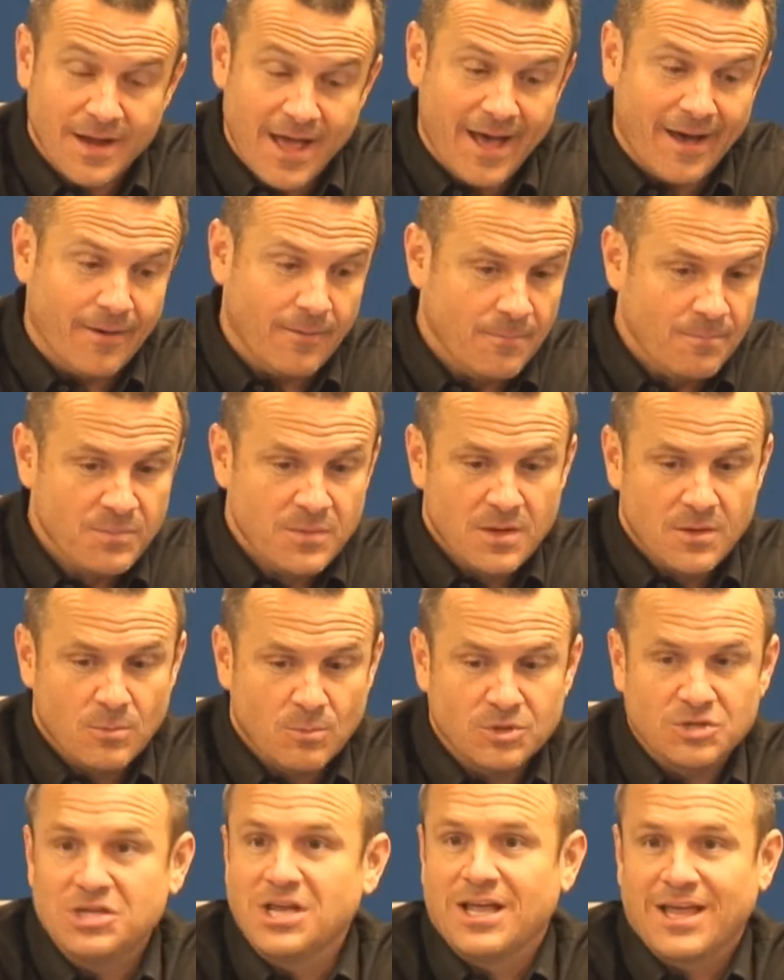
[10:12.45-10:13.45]
Now,
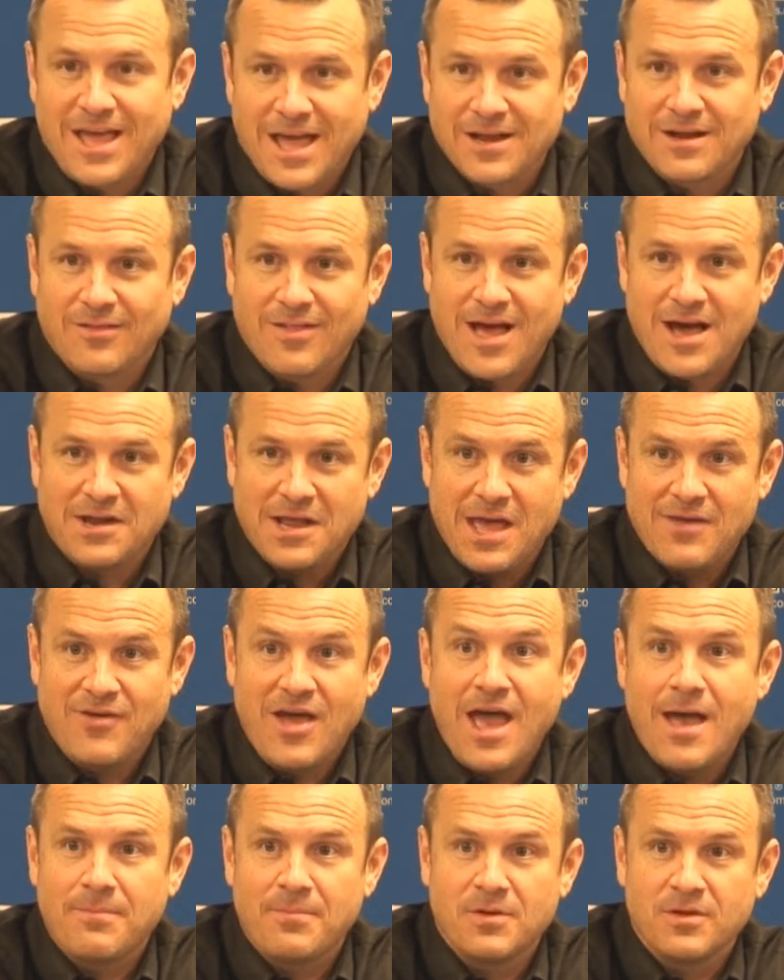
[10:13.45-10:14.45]
what she can't allow to
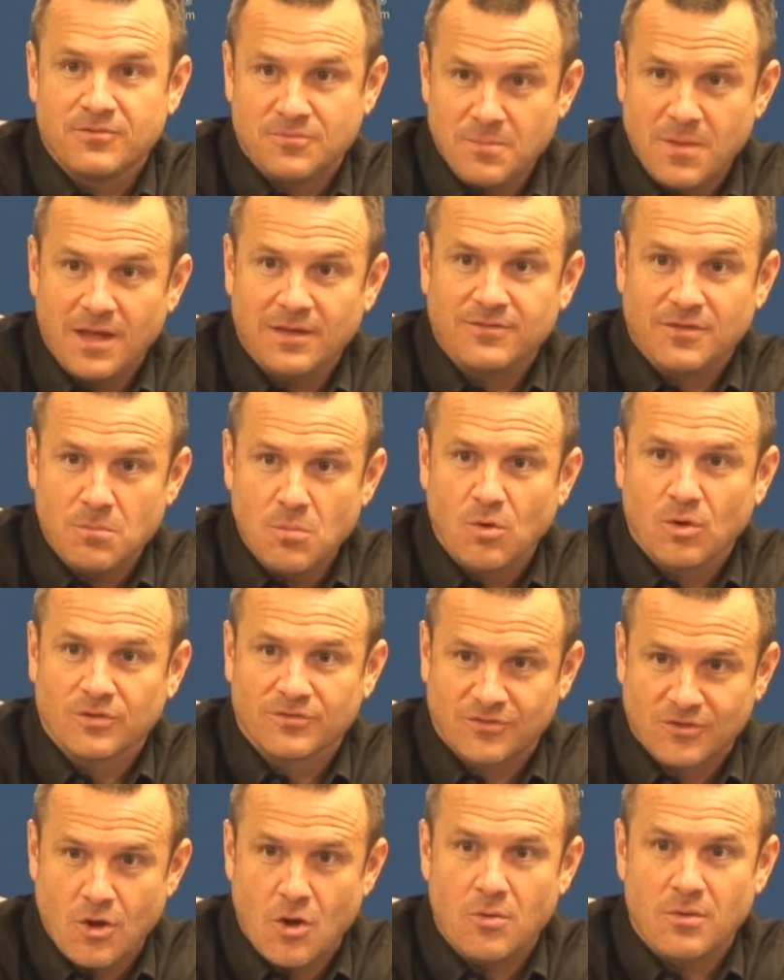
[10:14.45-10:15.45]
have happen is Mason
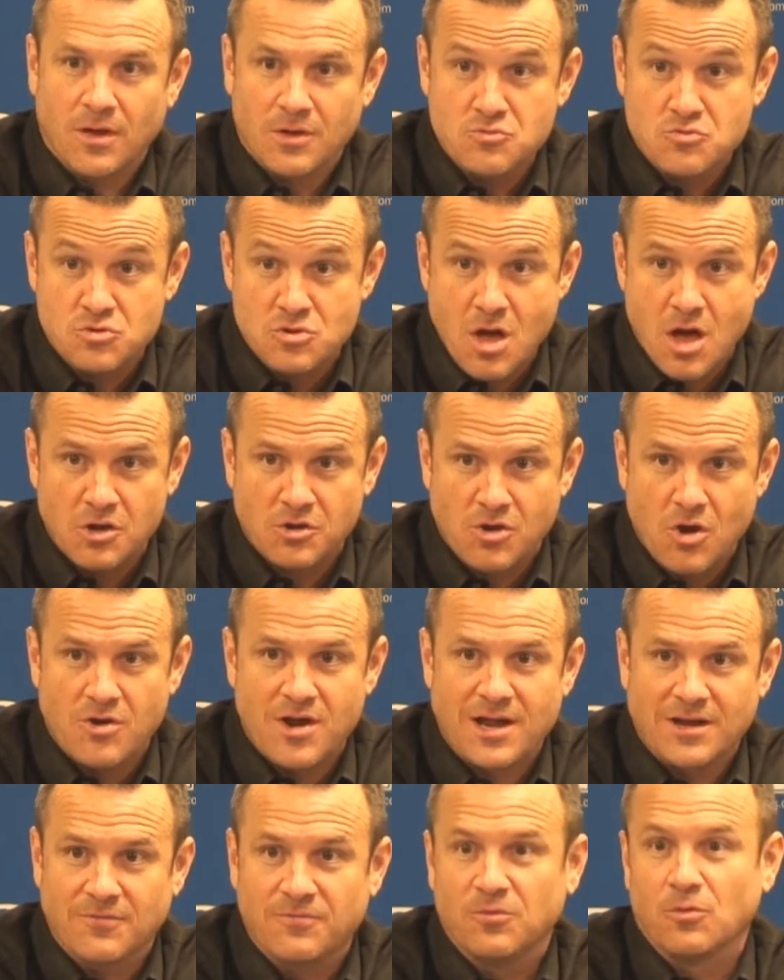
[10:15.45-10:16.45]
Morris
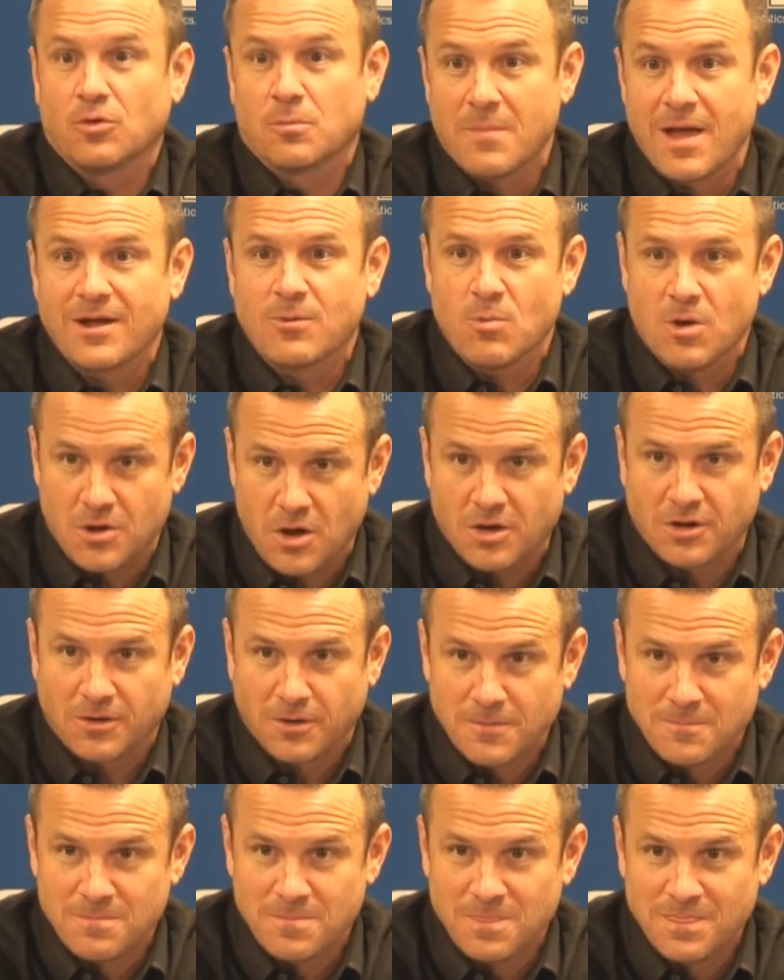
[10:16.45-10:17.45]
go down the floor and make a ball.
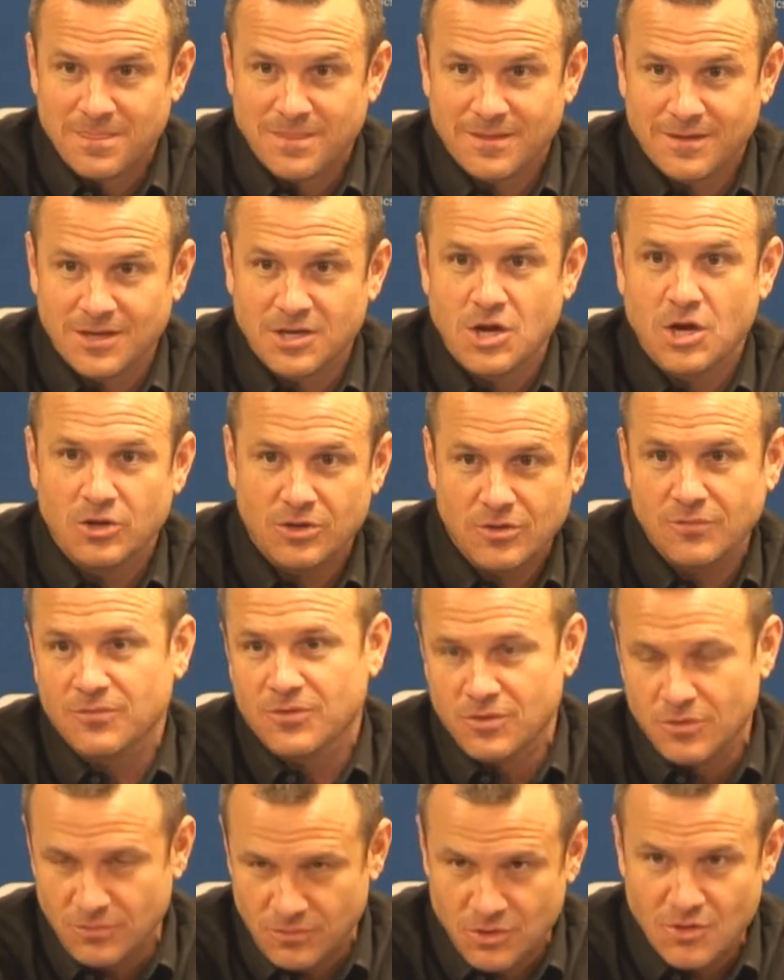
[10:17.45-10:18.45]
You know,
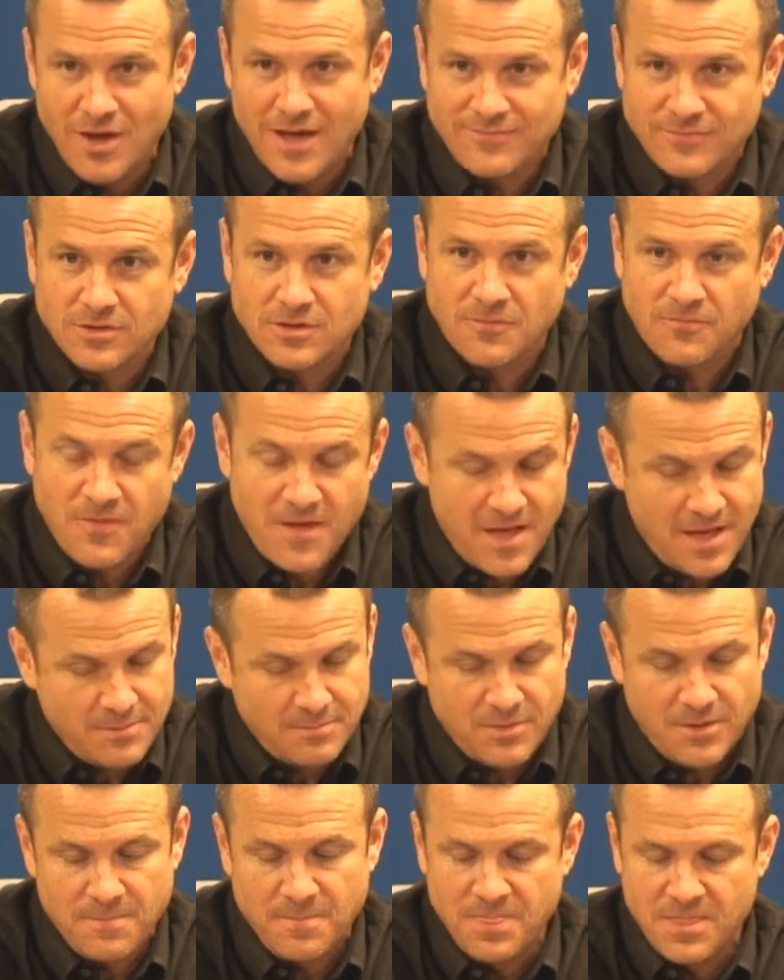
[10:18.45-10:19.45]
you have to
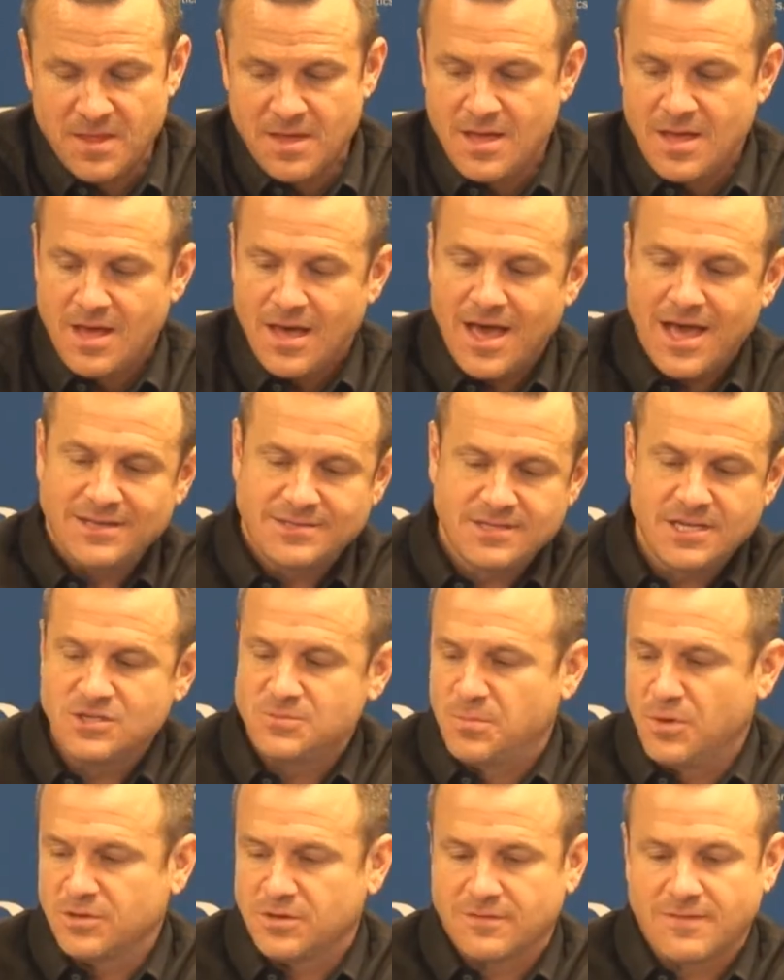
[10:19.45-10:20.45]
defend. But
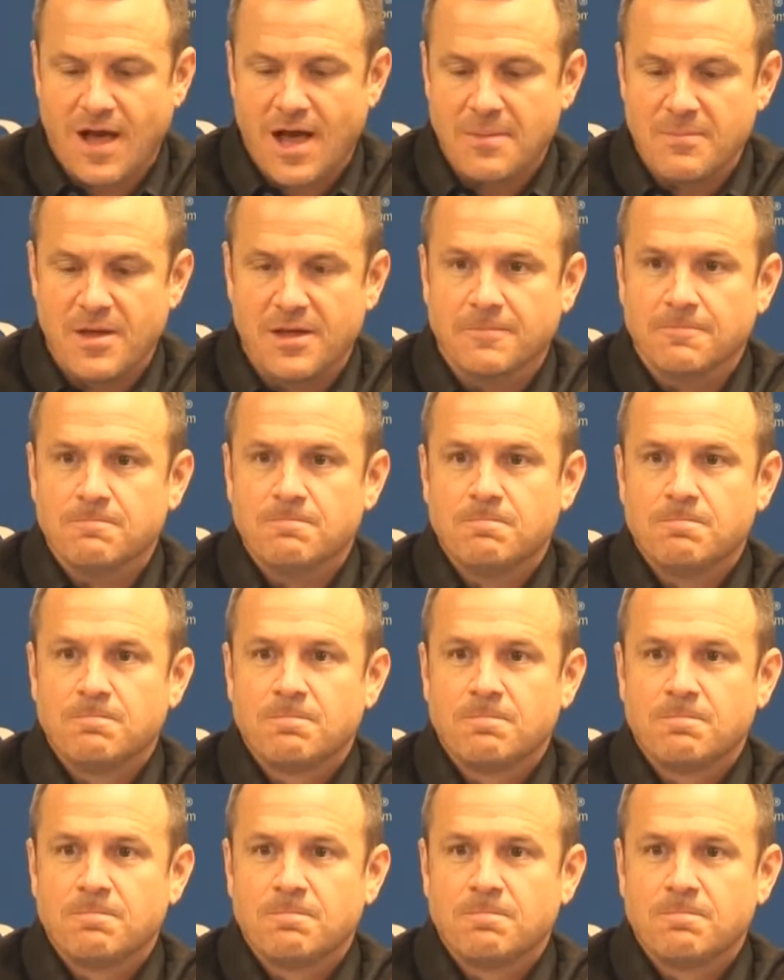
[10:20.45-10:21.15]
AC's put the time in.